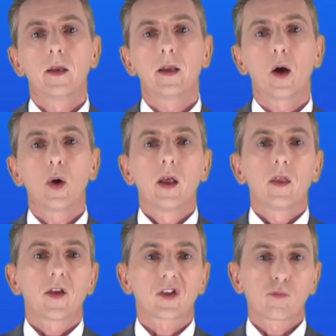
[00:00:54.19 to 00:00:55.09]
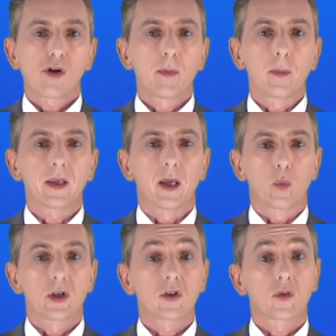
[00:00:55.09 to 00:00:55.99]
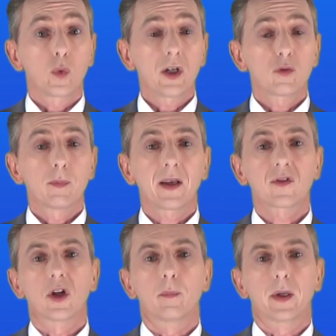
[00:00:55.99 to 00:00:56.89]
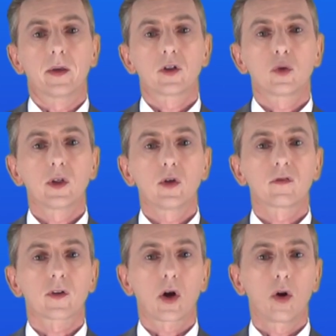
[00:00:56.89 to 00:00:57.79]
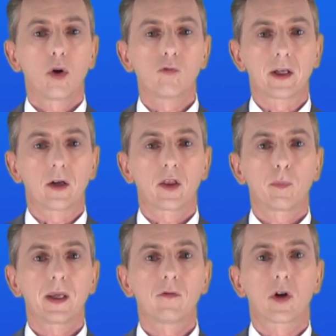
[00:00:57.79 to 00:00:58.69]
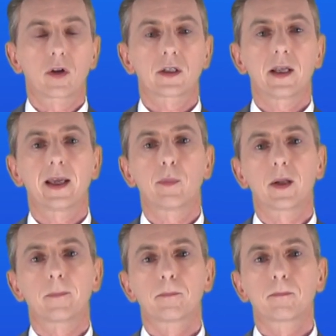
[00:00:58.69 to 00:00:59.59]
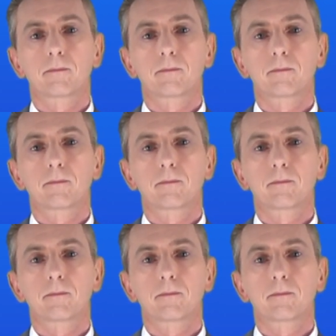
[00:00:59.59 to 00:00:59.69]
Now, there's a problem here, which is which mass number do we use for chlorine on the periodic table?